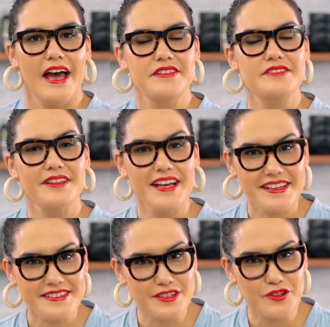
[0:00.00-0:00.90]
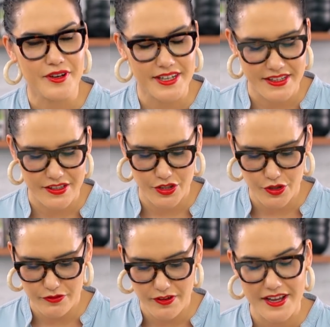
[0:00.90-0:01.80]
And then the last ingredient
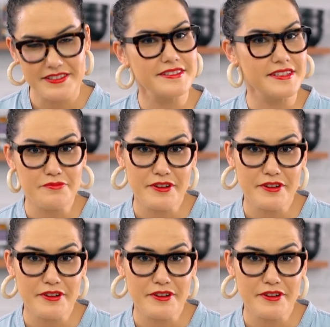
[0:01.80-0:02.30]
you'll find in some